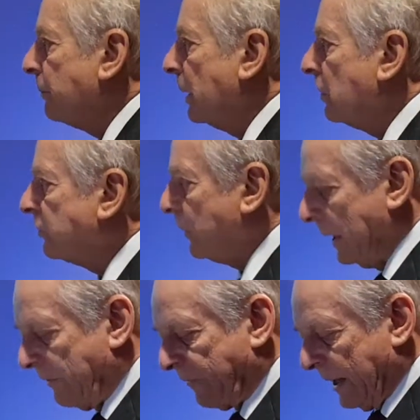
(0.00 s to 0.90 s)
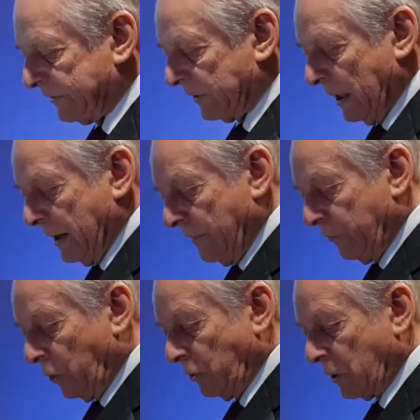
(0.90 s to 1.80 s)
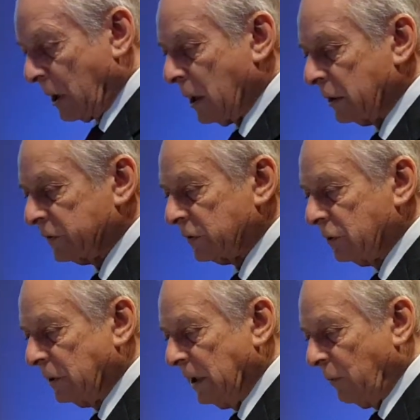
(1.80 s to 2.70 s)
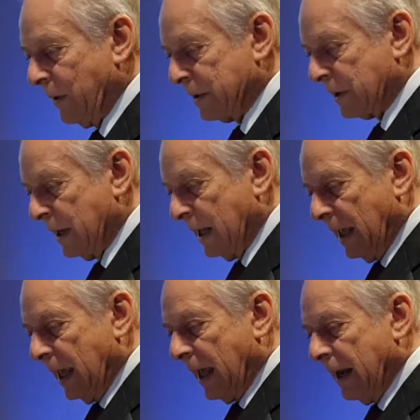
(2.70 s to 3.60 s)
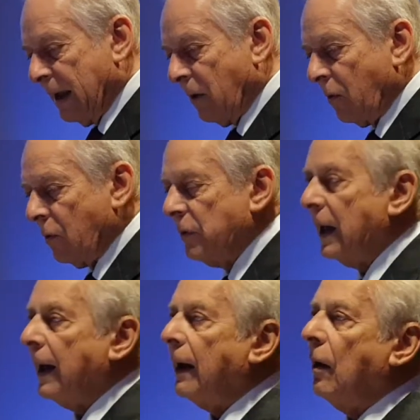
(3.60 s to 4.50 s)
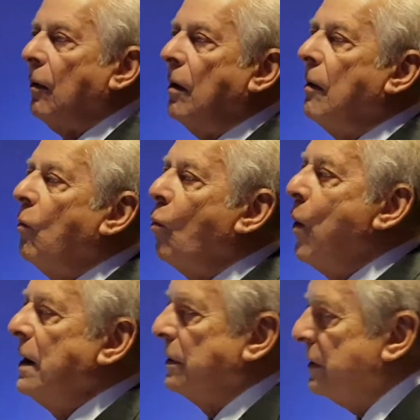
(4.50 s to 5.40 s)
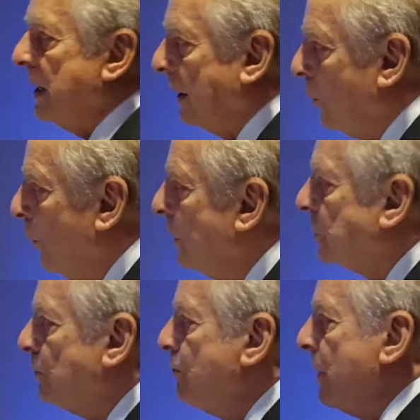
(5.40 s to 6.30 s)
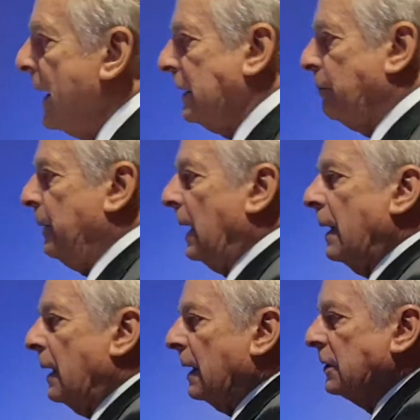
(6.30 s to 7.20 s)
because we have less donor hearts to deal with. Now, the one thing which might be, I